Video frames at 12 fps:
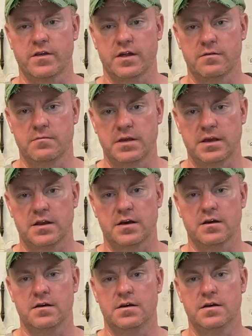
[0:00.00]
that me and
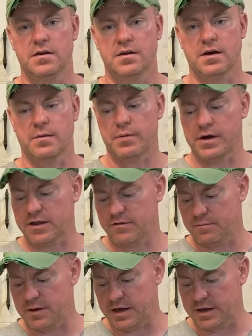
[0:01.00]
a buddy
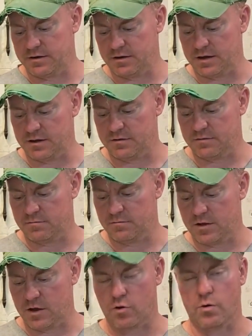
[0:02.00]
of mine
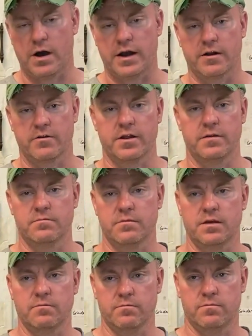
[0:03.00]
acquired and
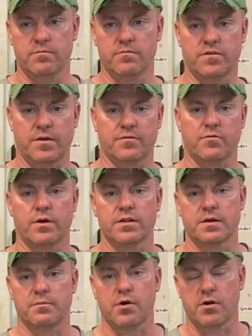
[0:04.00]

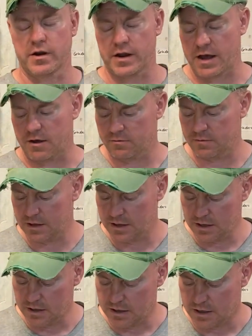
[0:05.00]
subsequently parted out,
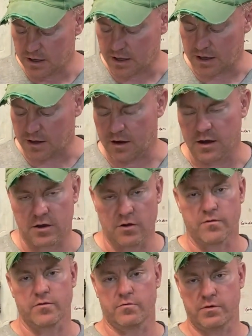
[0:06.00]
and I'll go
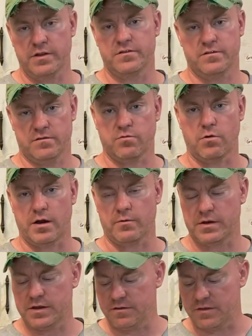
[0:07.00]
over the reasons why
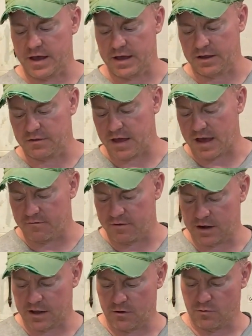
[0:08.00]
we did that in that
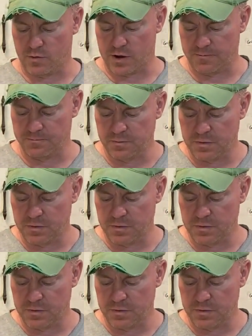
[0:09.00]
video. But